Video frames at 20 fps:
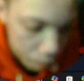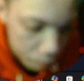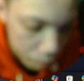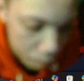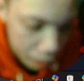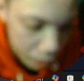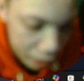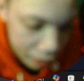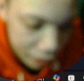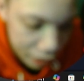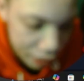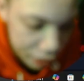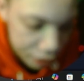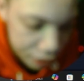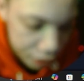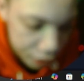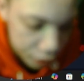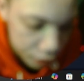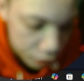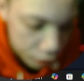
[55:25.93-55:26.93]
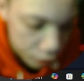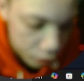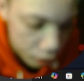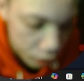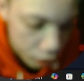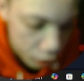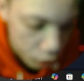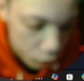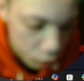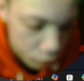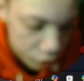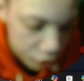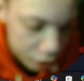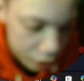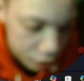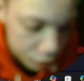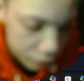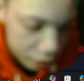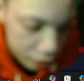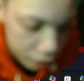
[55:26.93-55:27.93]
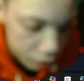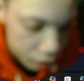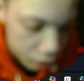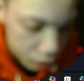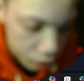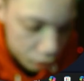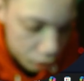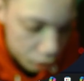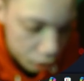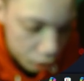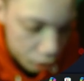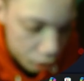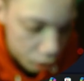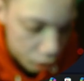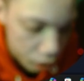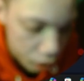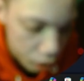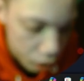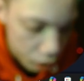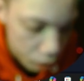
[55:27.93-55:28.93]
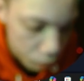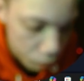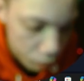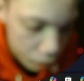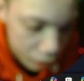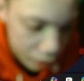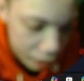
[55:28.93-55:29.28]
my niece oversaturated, would